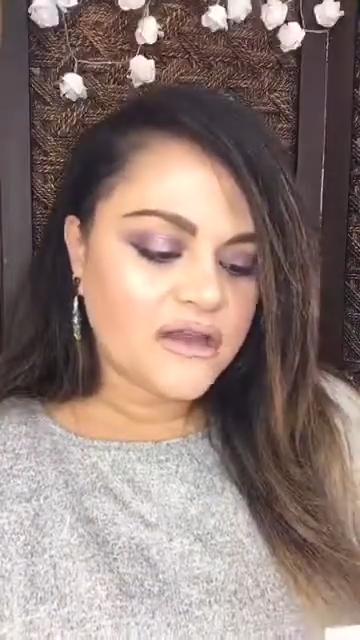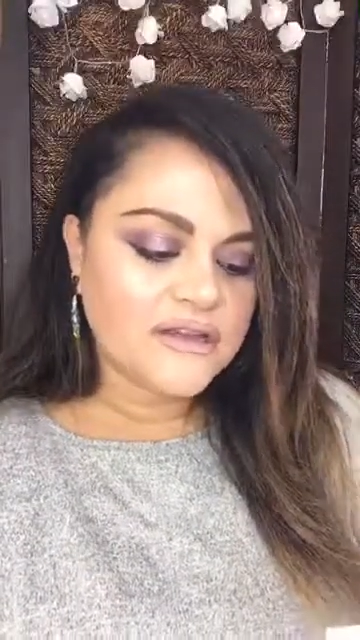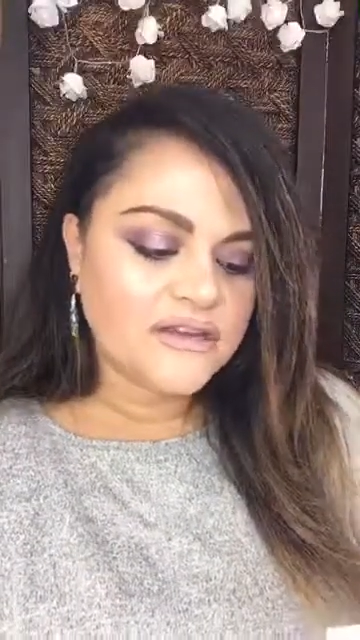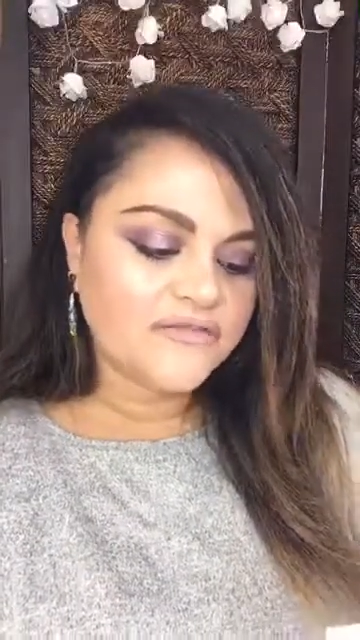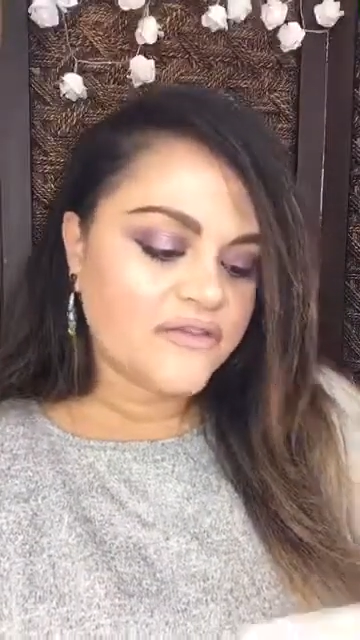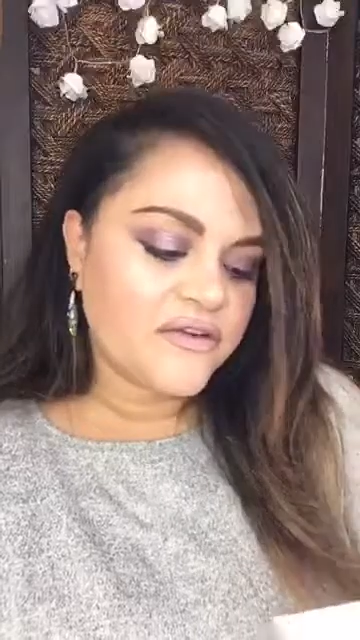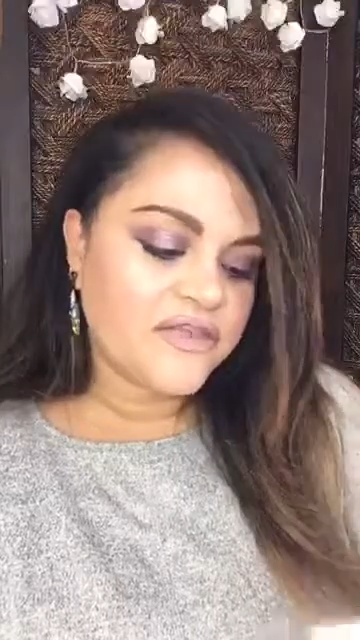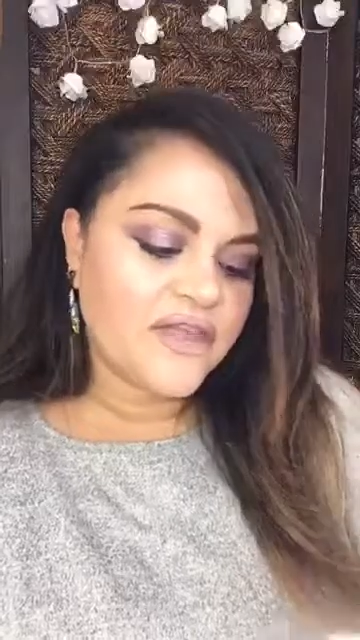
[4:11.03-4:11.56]

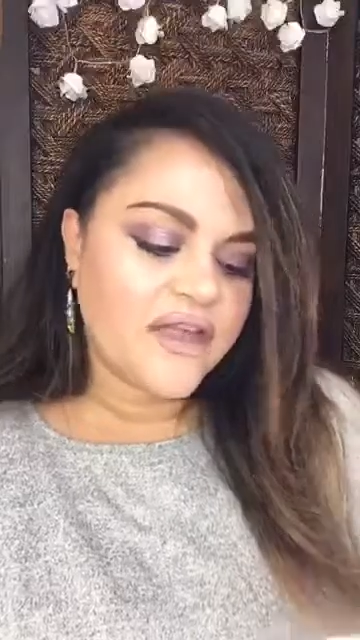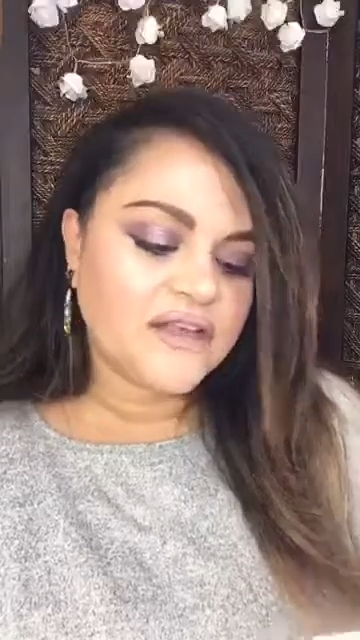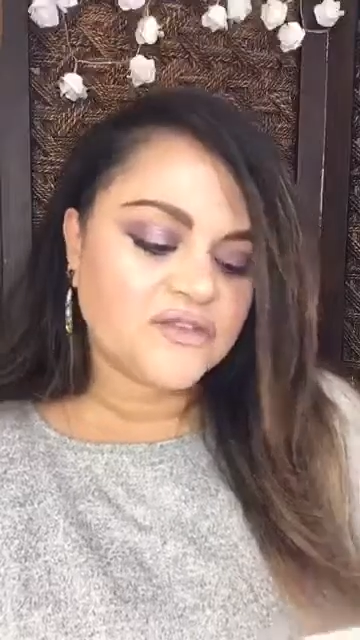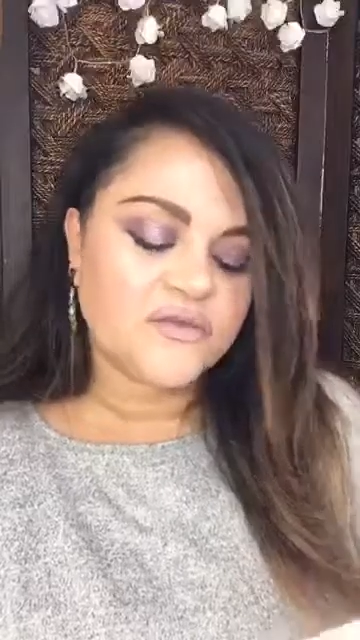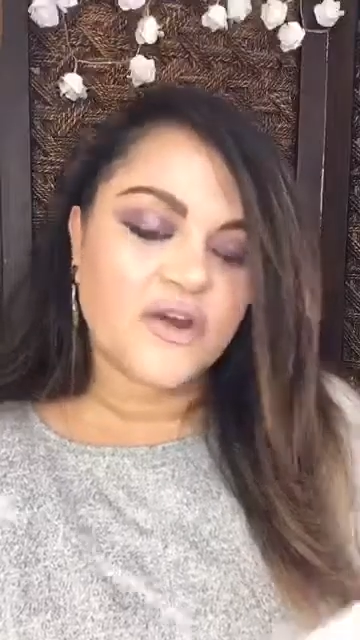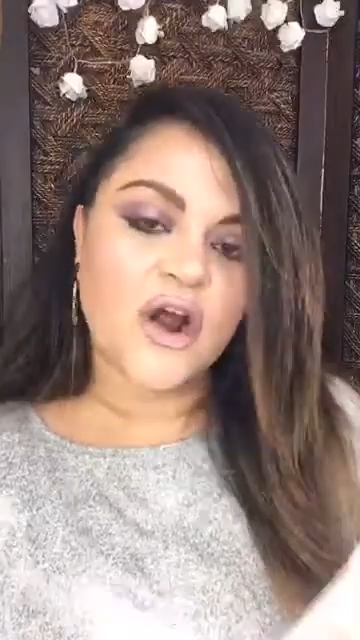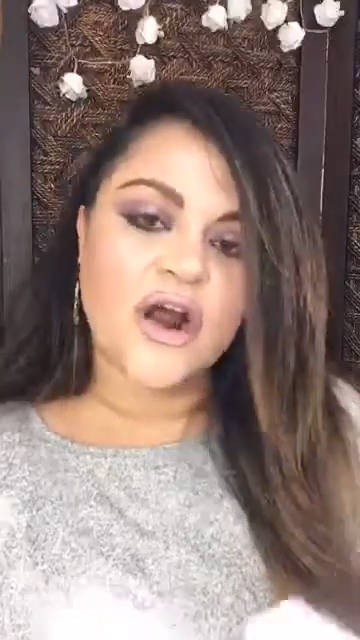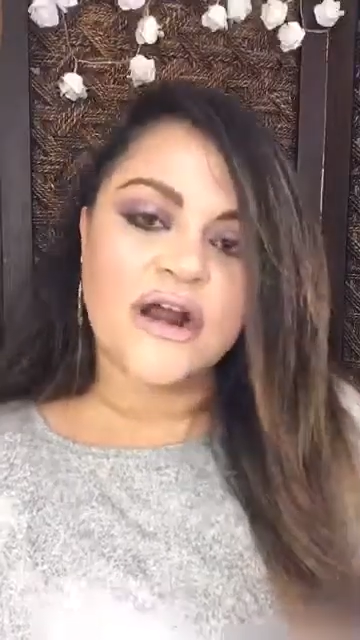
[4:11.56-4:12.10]
different
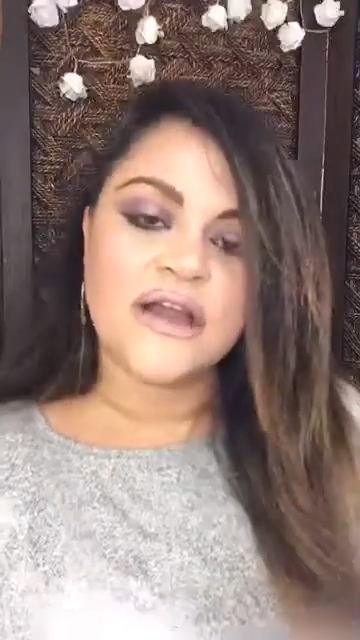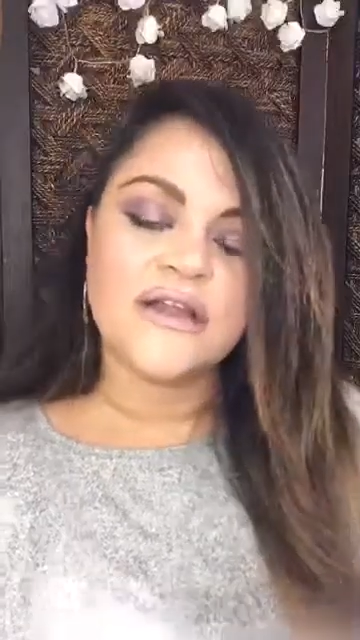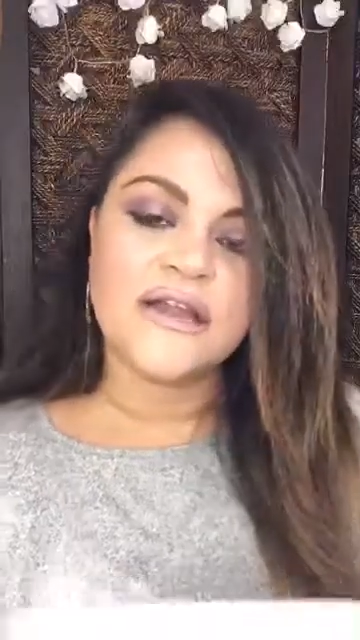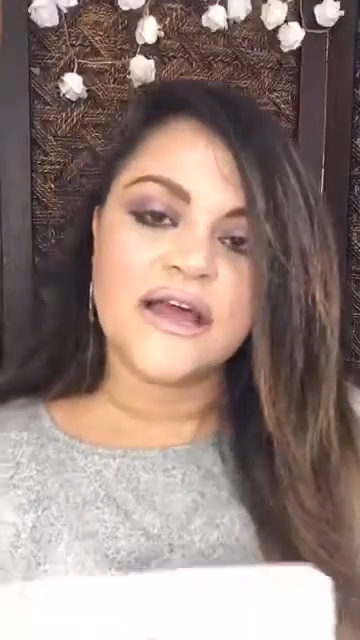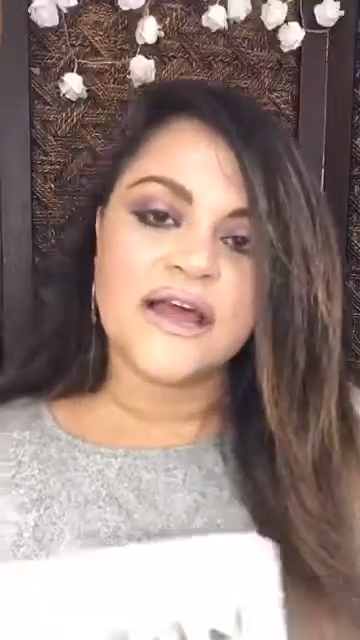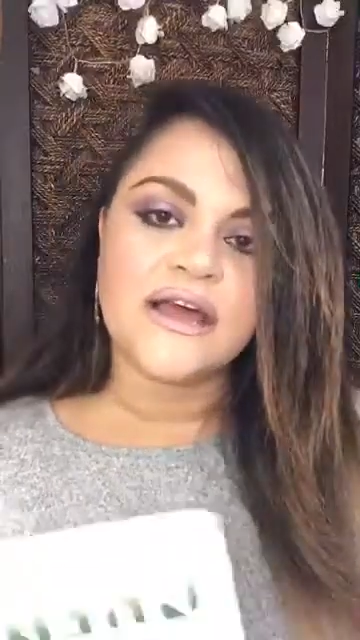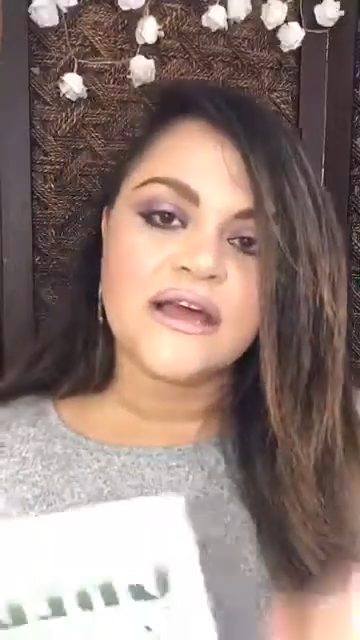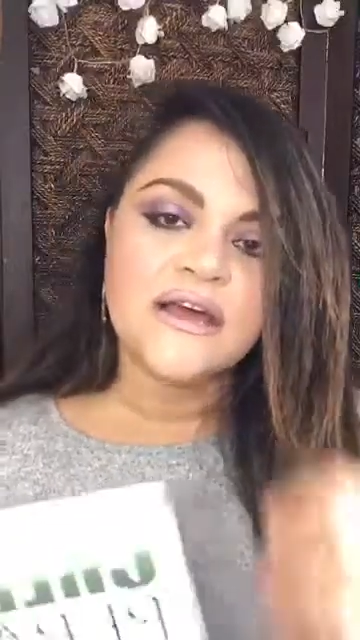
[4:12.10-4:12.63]
things regarding
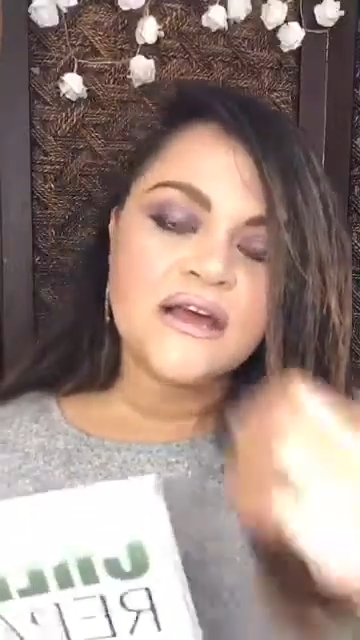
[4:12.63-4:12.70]
like,